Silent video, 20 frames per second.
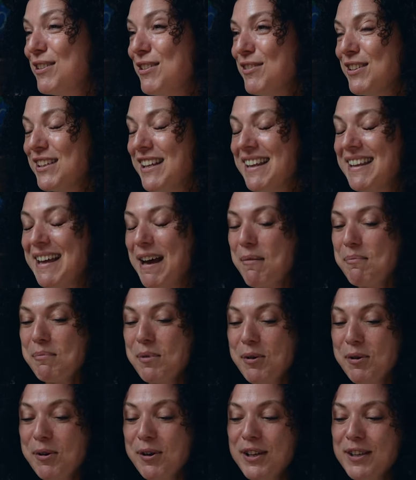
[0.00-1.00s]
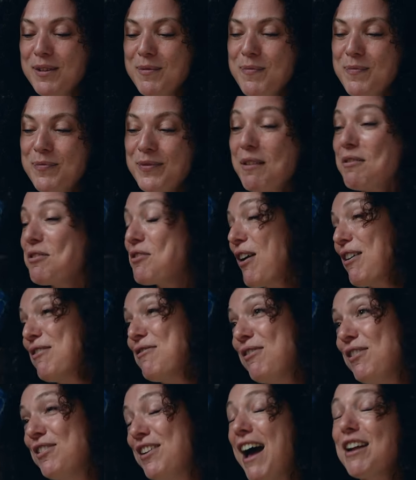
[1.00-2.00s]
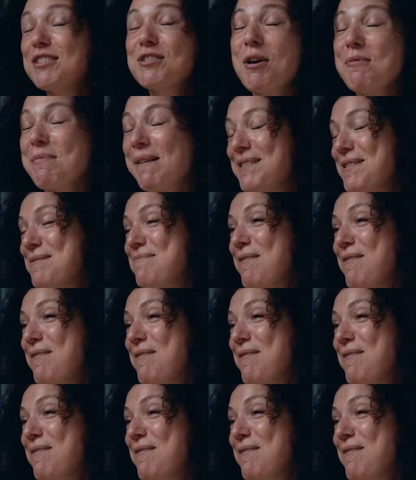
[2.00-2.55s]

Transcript: or anything like that. But it was great fun. I'd go back